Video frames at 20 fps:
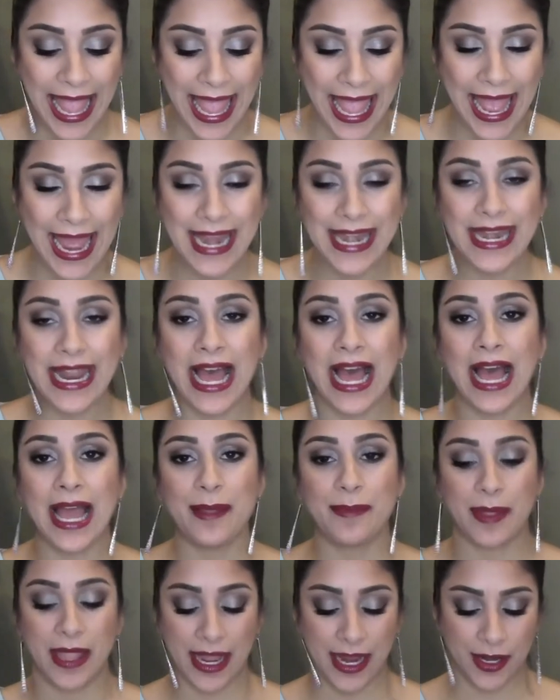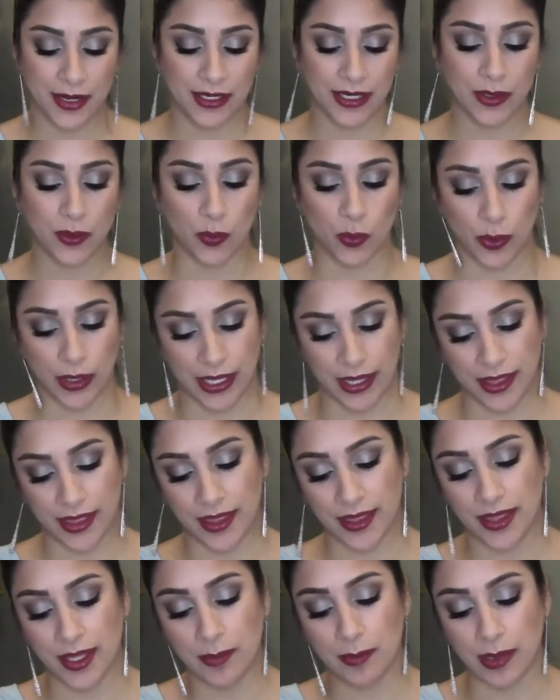And I paired it with
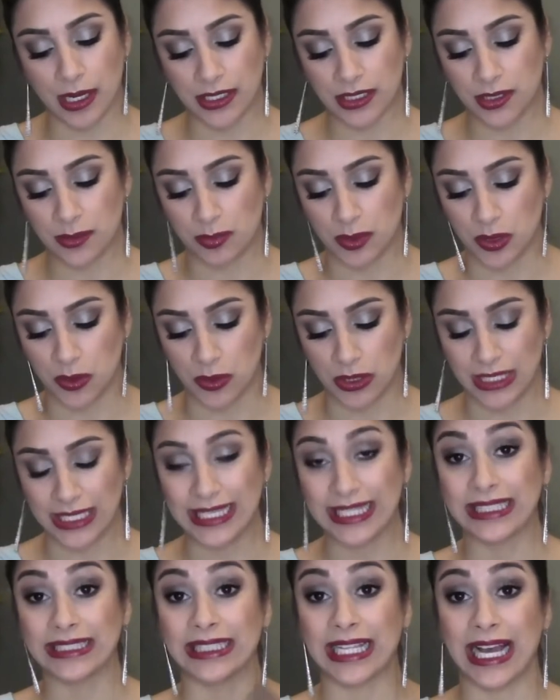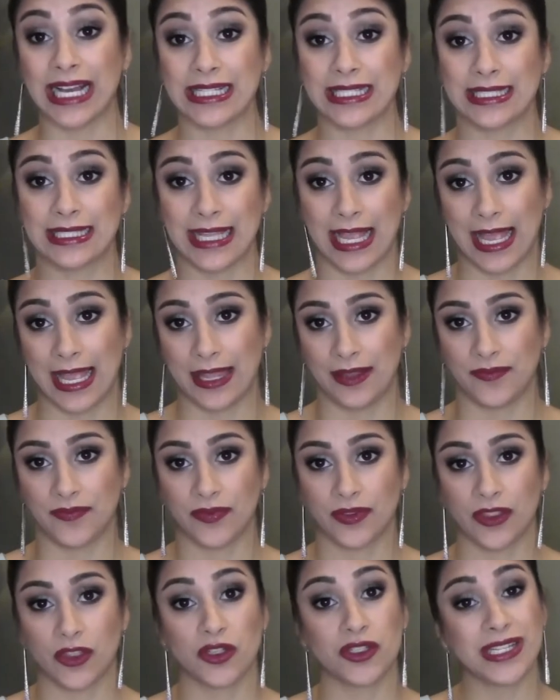the Bite Beauty Glacé.
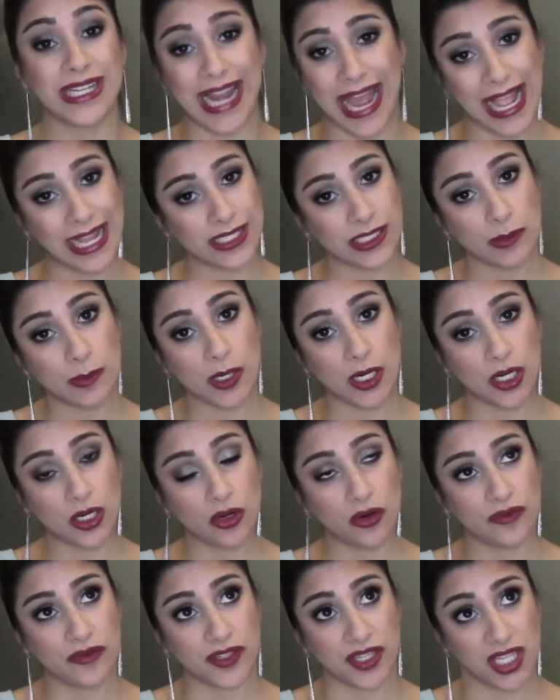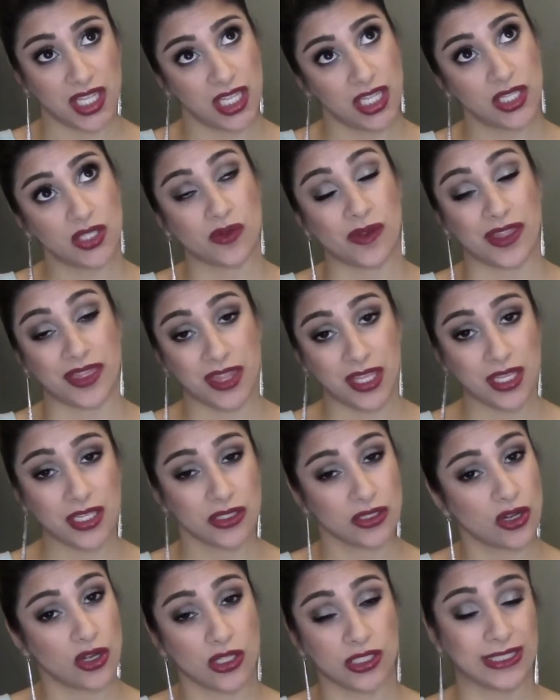There's an accent mark over the E, so I think
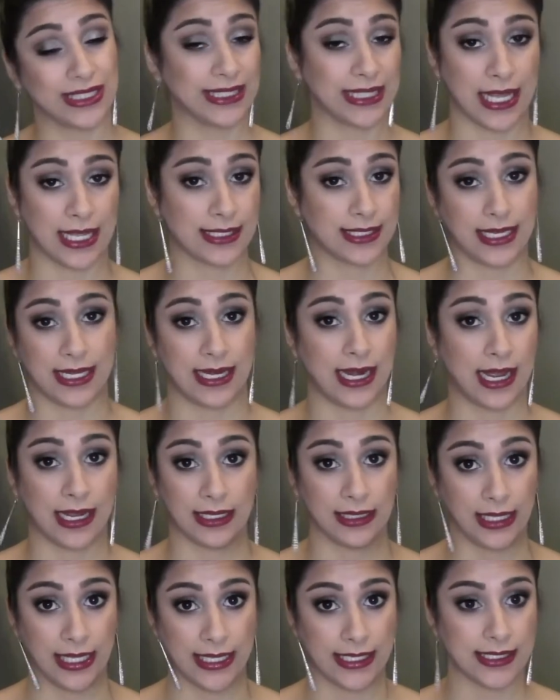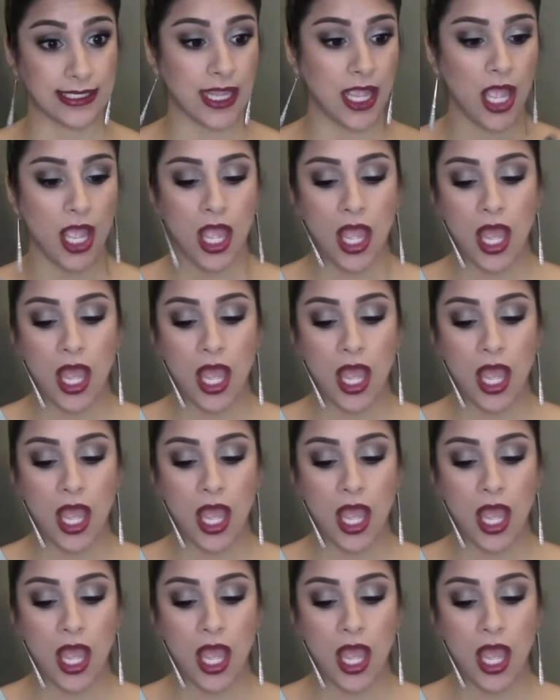it's called glacé, not glaze.